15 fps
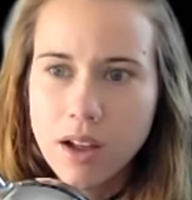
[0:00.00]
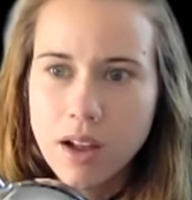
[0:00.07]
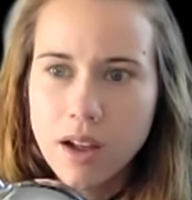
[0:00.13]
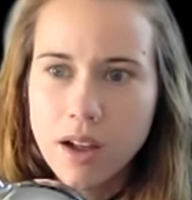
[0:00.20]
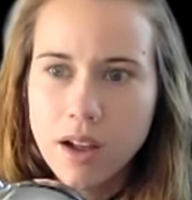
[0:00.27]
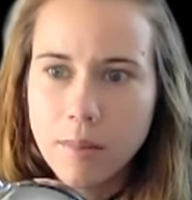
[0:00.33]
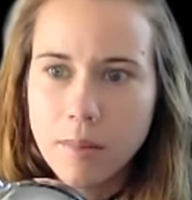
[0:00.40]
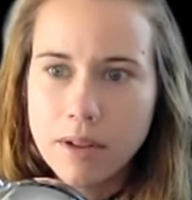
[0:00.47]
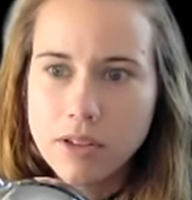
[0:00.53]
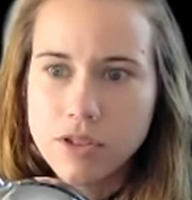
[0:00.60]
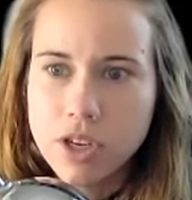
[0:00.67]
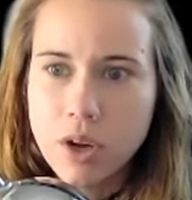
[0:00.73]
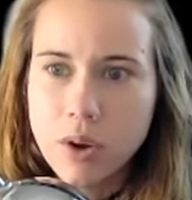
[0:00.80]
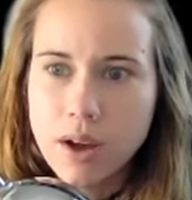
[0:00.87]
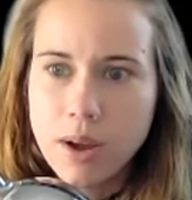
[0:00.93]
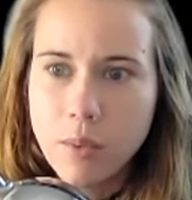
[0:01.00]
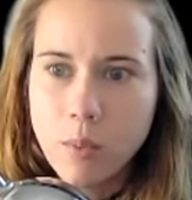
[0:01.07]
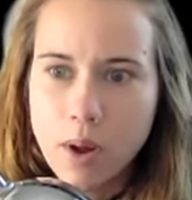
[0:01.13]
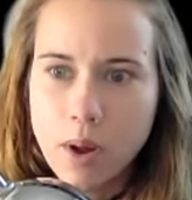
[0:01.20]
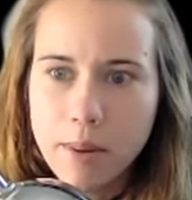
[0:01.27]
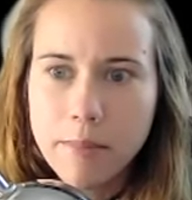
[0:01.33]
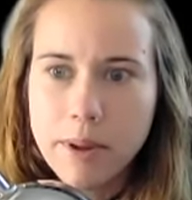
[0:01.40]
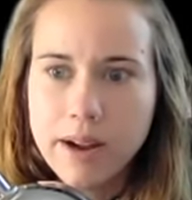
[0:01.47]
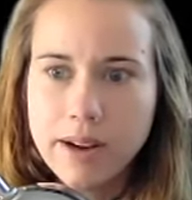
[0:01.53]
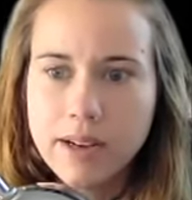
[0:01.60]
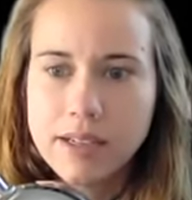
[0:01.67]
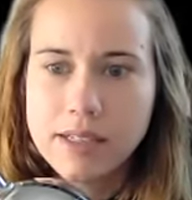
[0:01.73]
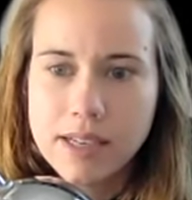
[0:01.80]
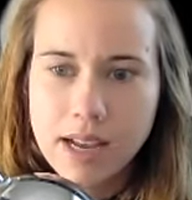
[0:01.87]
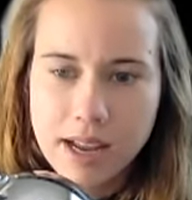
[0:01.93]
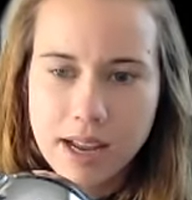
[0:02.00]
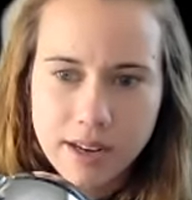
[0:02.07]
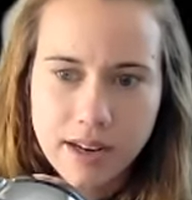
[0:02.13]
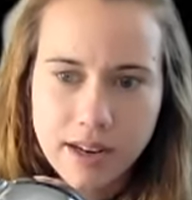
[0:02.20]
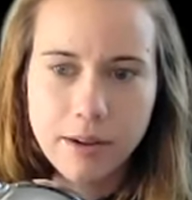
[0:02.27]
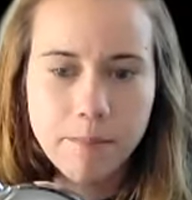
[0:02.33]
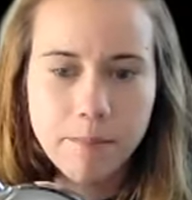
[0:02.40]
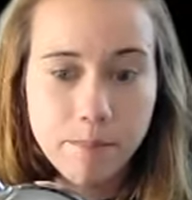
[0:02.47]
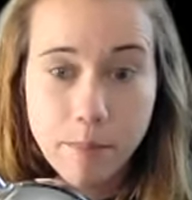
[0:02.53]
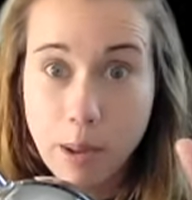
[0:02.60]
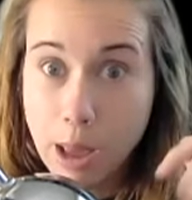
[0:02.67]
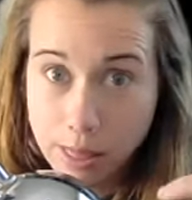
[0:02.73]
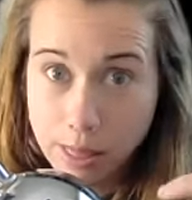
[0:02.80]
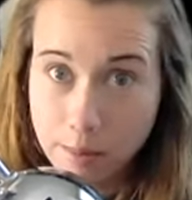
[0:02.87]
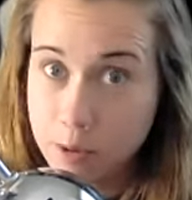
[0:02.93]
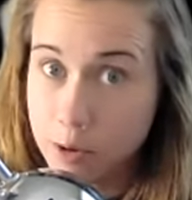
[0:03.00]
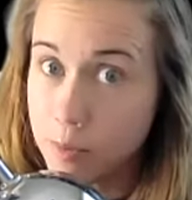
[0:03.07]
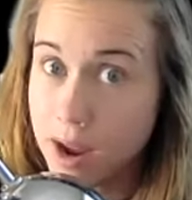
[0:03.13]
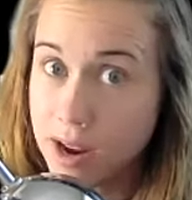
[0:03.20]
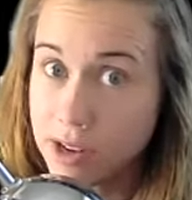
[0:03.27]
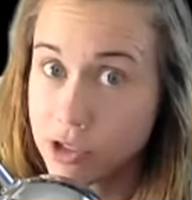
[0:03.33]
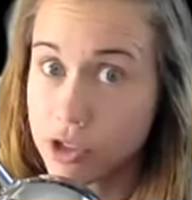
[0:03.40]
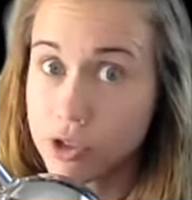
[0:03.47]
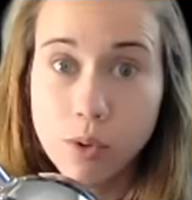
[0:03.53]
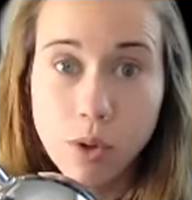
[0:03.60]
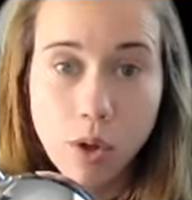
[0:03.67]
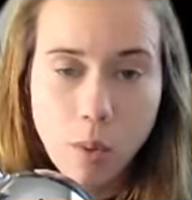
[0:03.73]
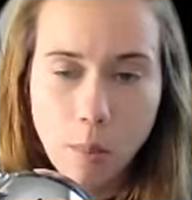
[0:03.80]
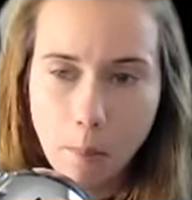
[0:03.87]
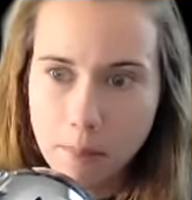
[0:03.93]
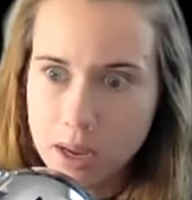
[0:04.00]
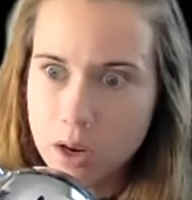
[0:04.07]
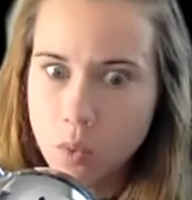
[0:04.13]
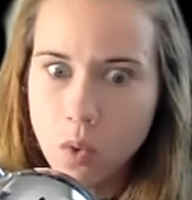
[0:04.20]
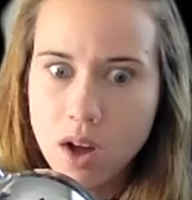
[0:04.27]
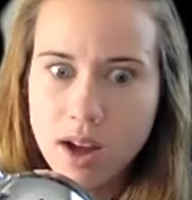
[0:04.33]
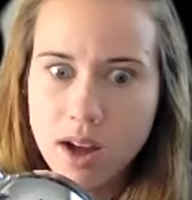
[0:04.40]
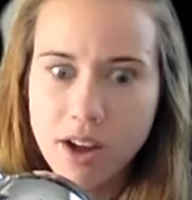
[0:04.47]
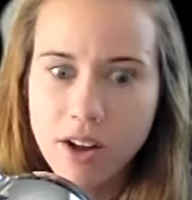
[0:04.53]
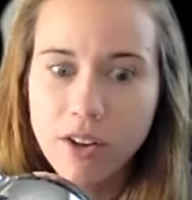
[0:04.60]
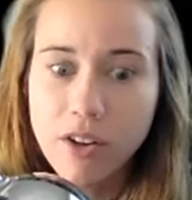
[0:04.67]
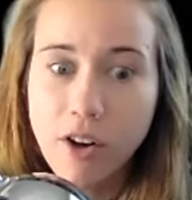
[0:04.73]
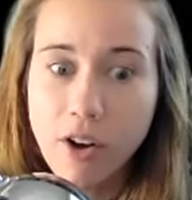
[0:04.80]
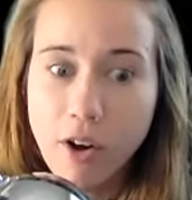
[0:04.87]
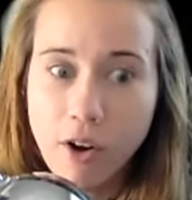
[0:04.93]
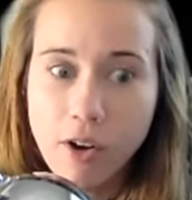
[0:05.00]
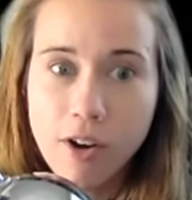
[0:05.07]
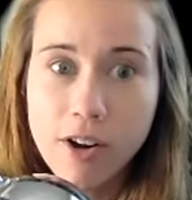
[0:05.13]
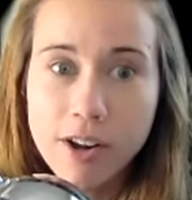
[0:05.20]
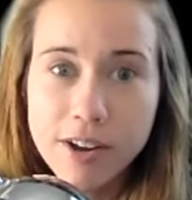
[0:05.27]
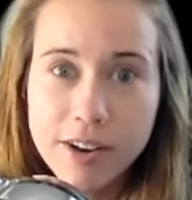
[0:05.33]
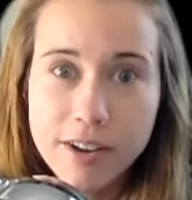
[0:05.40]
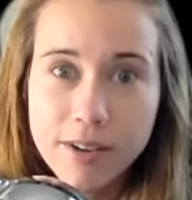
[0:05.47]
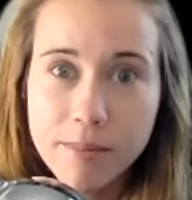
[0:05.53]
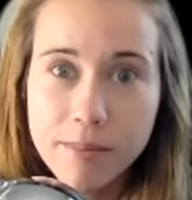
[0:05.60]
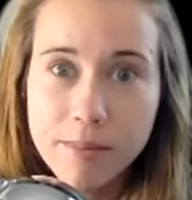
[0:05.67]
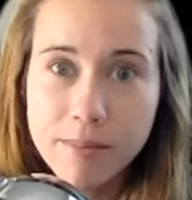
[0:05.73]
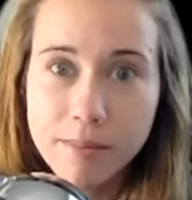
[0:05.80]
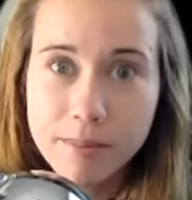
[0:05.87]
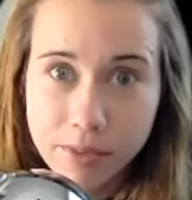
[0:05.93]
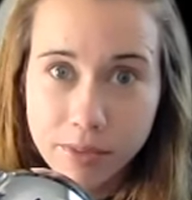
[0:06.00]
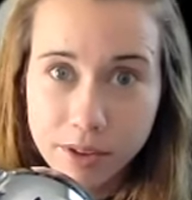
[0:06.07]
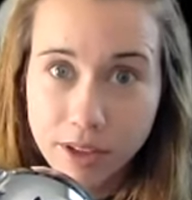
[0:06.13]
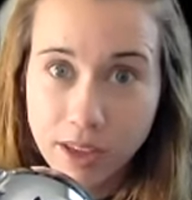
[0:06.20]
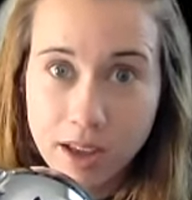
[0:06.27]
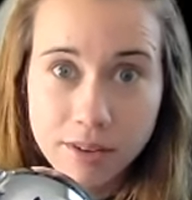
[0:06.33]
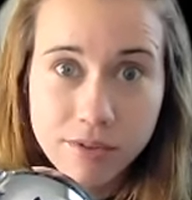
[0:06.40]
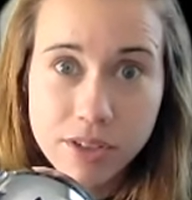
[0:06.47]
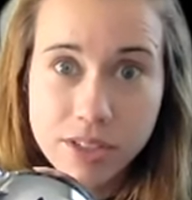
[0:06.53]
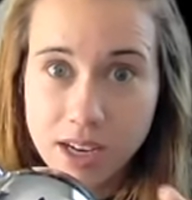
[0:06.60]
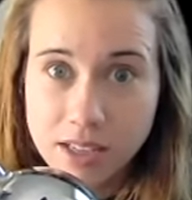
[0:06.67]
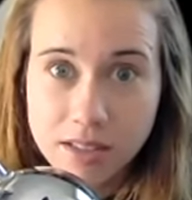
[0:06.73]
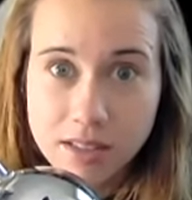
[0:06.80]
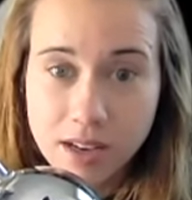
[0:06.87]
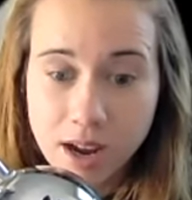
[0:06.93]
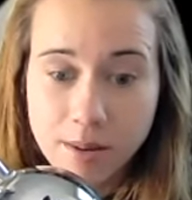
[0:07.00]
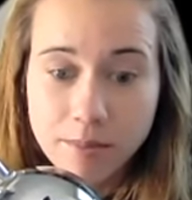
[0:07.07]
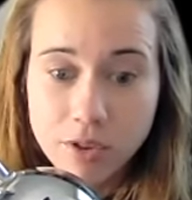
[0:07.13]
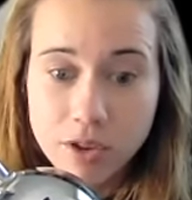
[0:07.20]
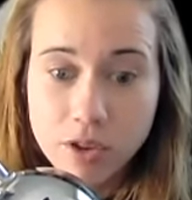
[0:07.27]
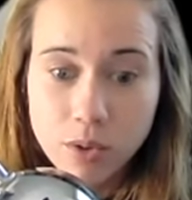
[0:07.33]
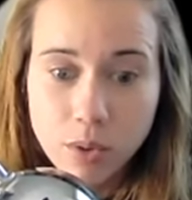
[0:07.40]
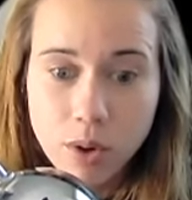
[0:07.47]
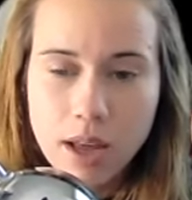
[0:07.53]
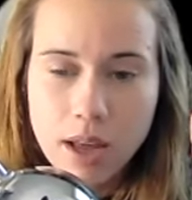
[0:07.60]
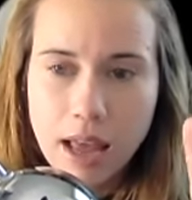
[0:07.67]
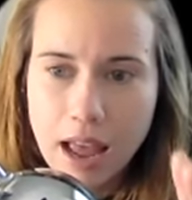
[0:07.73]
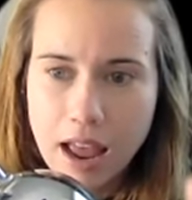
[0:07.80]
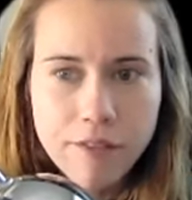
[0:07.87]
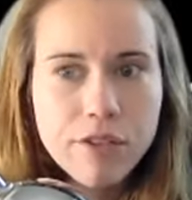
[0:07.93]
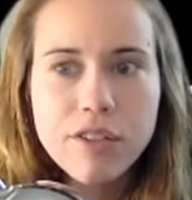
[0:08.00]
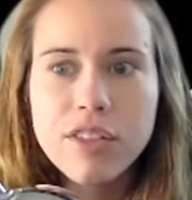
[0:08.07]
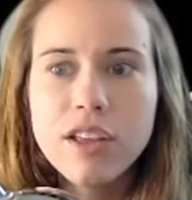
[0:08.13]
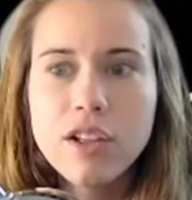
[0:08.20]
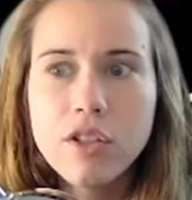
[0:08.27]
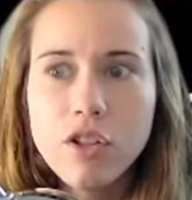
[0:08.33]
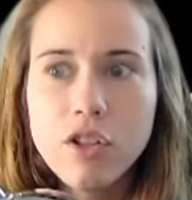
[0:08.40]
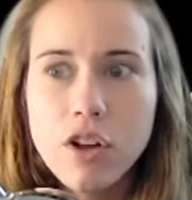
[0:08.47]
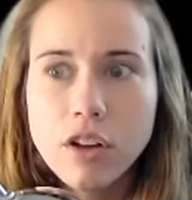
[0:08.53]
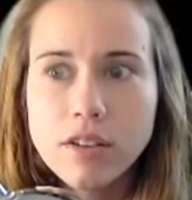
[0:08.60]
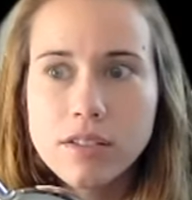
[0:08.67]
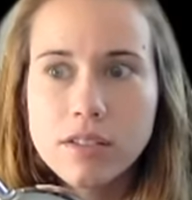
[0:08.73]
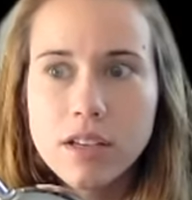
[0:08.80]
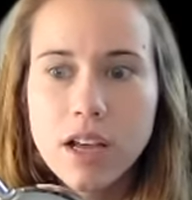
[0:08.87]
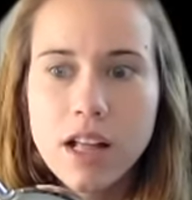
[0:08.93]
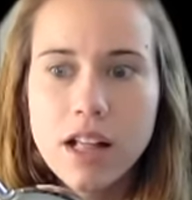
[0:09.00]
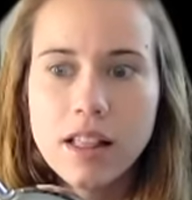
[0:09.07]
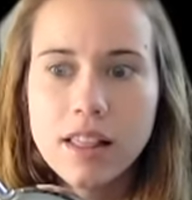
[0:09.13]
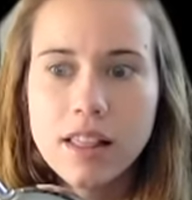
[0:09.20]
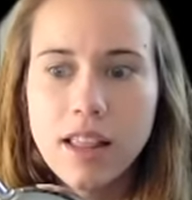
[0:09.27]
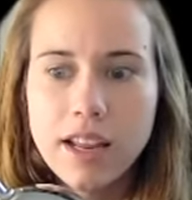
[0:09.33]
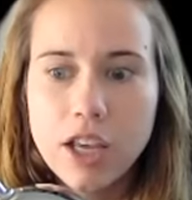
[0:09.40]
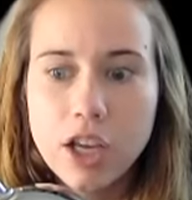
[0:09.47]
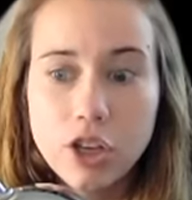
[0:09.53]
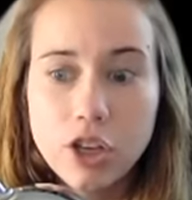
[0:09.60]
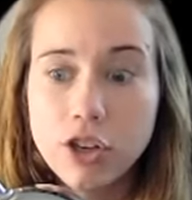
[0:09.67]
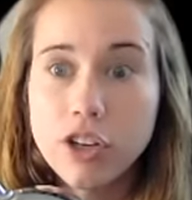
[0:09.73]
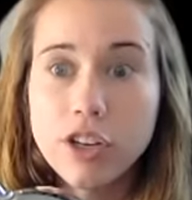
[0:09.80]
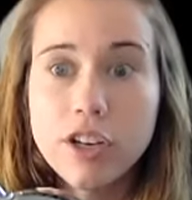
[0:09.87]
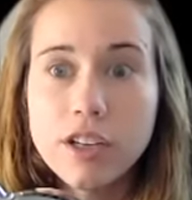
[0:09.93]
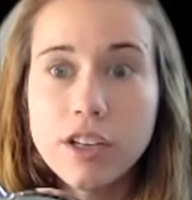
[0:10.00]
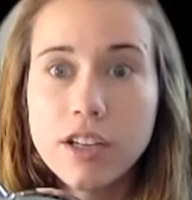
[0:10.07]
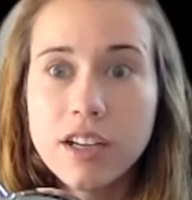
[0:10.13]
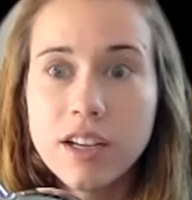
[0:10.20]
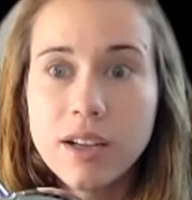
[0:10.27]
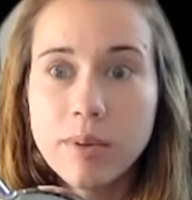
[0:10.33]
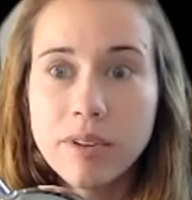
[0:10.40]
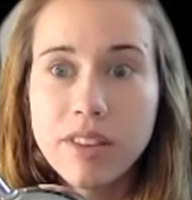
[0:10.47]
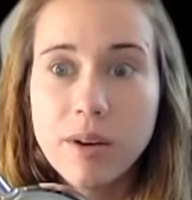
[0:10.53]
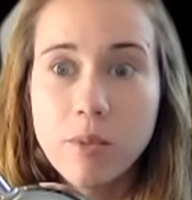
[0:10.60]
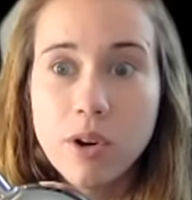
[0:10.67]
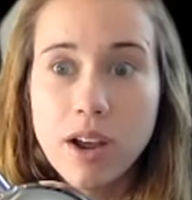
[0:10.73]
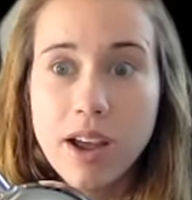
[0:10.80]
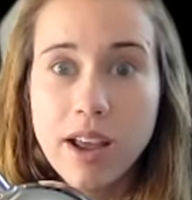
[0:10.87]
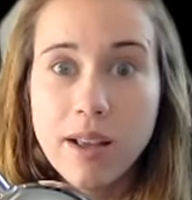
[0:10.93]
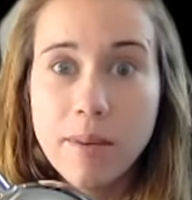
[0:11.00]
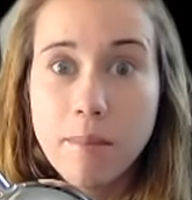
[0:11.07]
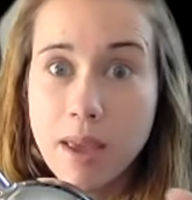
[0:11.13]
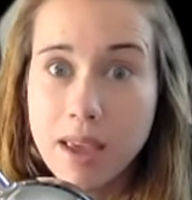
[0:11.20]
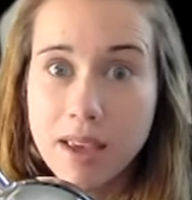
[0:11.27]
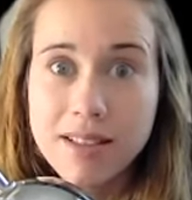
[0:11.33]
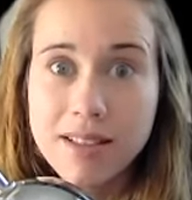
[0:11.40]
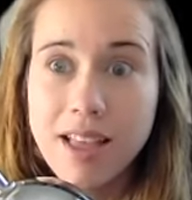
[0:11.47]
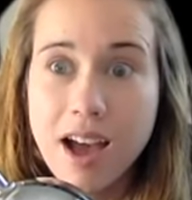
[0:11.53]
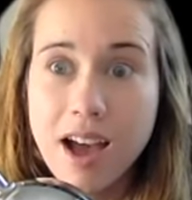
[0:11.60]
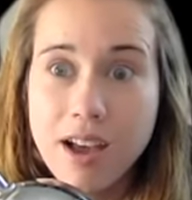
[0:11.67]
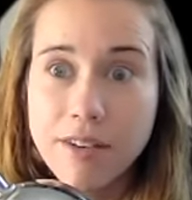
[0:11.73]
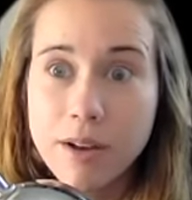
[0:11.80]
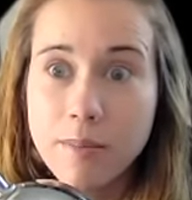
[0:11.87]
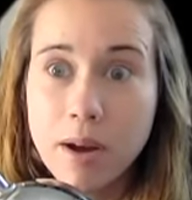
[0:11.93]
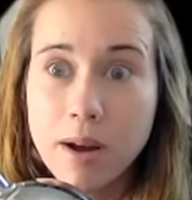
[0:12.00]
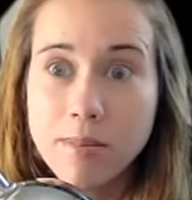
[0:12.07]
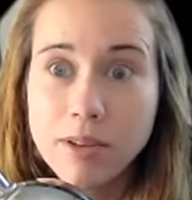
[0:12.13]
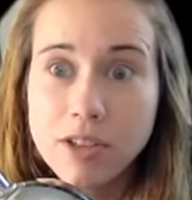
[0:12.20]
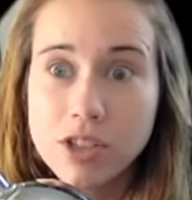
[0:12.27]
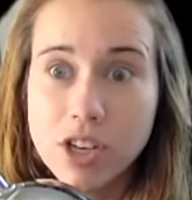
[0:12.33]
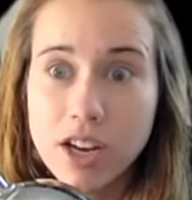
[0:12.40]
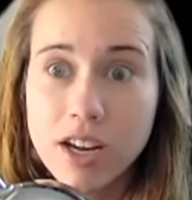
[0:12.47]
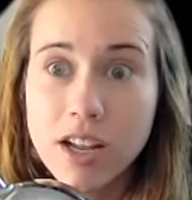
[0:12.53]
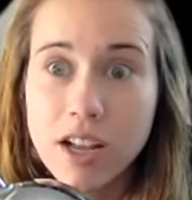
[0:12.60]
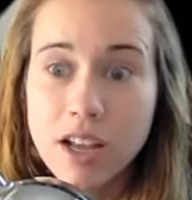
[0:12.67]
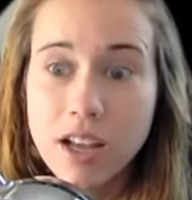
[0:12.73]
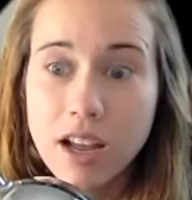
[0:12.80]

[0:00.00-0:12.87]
Um, and so I went back to editing. And let me remind you, meanwhile, on the Canva desktop view, everything looks like good. But then when I make it live, I publish it,